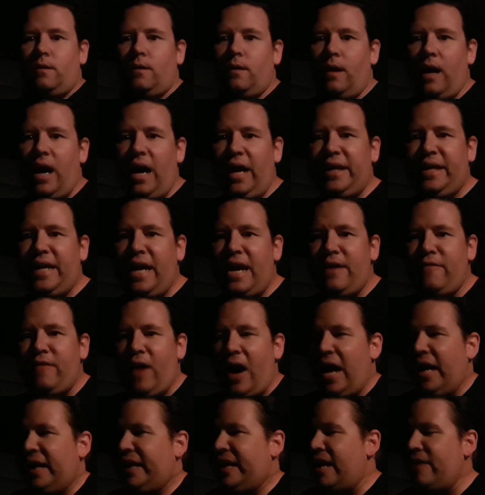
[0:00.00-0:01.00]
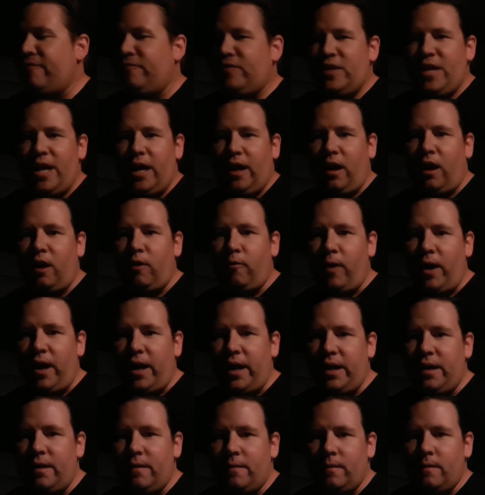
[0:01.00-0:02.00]
I gave the
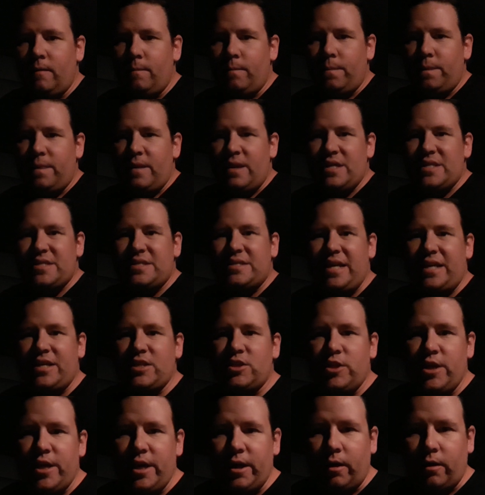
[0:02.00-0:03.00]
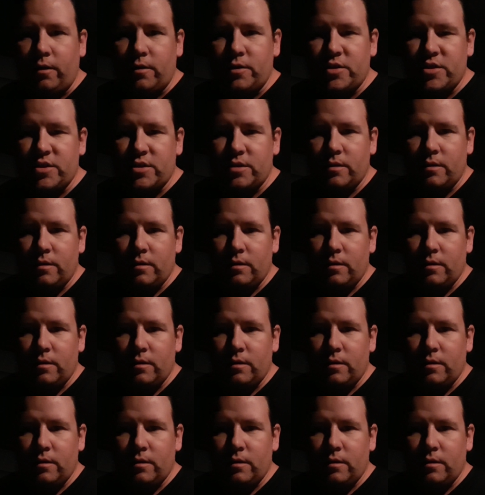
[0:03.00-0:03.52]
NRA 6 years